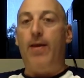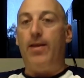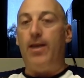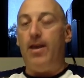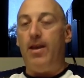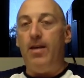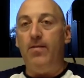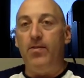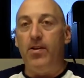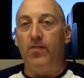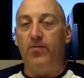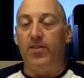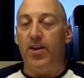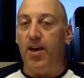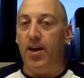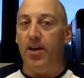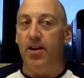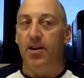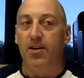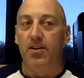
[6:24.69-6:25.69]
They, even if
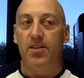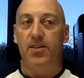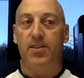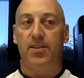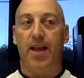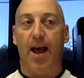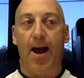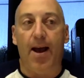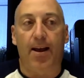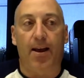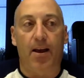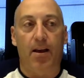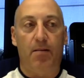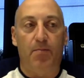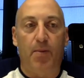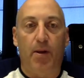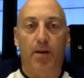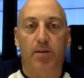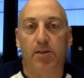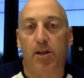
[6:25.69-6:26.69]
they stack
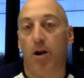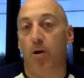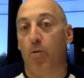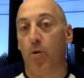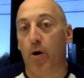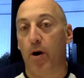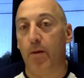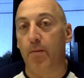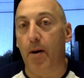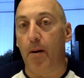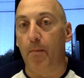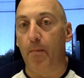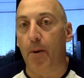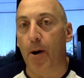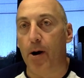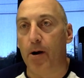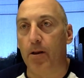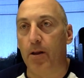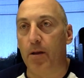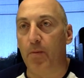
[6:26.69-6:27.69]
it, because they don't worry about
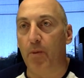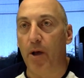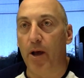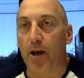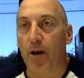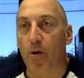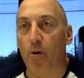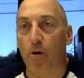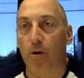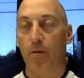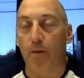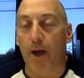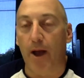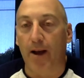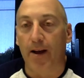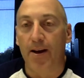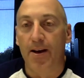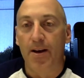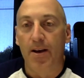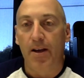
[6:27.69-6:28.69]
Barkley playing
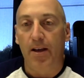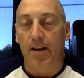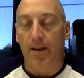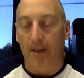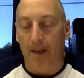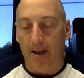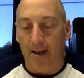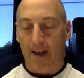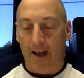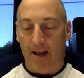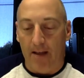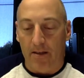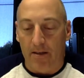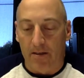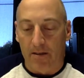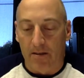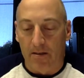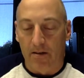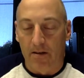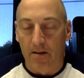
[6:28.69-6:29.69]
quarterback
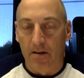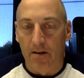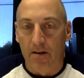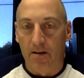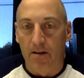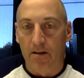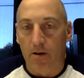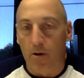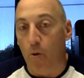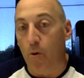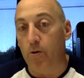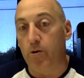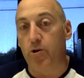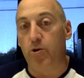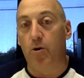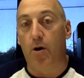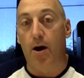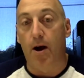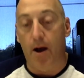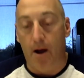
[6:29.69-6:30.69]
against Howard,
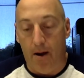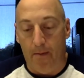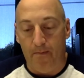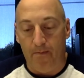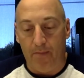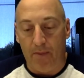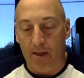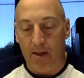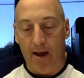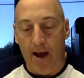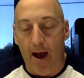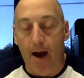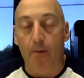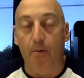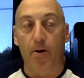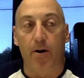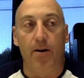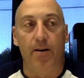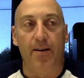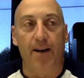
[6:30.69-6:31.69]

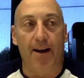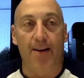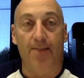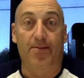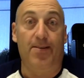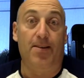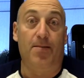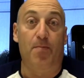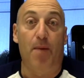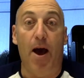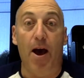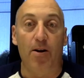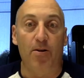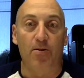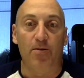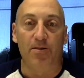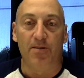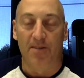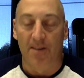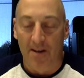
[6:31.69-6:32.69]
I don't think it
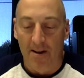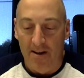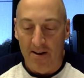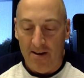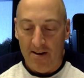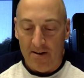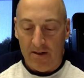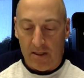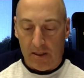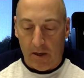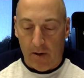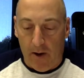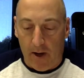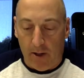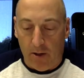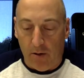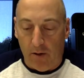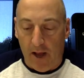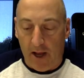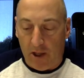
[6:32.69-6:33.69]
matters. So I
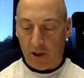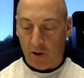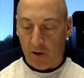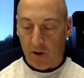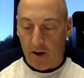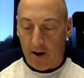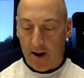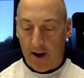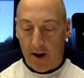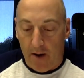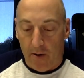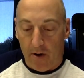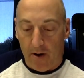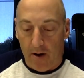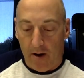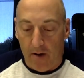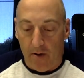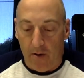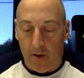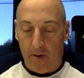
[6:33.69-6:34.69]
do like Jordan
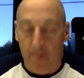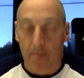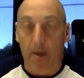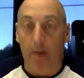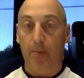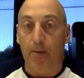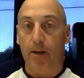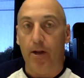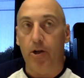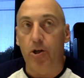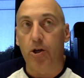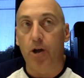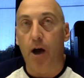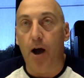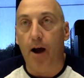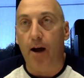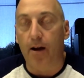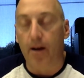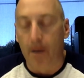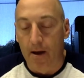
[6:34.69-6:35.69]
Howard, although he may be the
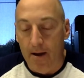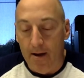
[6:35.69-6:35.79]
chuck.